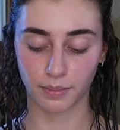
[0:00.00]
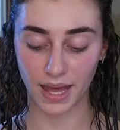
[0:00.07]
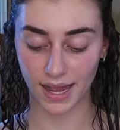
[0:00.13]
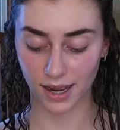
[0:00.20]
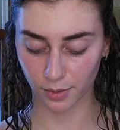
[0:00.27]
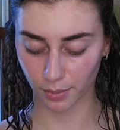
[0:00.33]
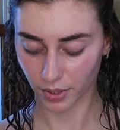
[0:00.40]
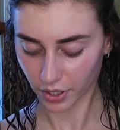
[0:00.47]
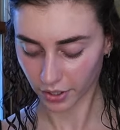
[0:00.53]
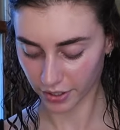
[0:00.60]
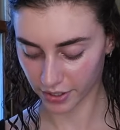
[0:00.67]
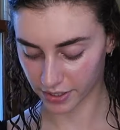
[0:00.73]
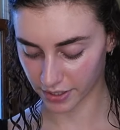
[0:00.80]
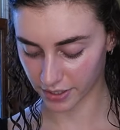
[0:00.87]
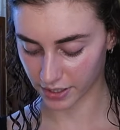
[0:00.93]
back
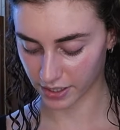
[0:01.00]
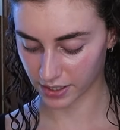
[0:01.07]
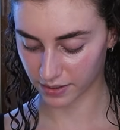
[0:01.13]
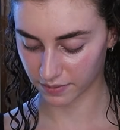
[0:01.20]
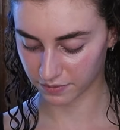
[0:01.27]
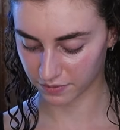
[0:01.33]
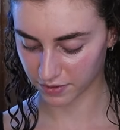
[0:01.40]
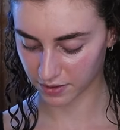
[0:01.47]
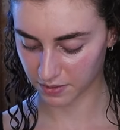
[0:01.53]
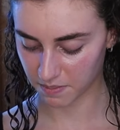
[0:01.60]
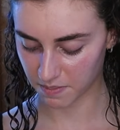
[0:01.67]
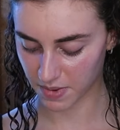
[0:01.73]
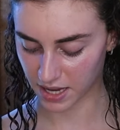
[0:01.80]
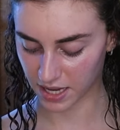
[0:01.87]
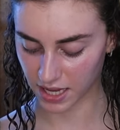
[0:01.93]
part of
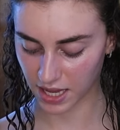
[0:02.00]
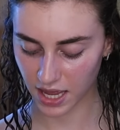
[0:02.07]
my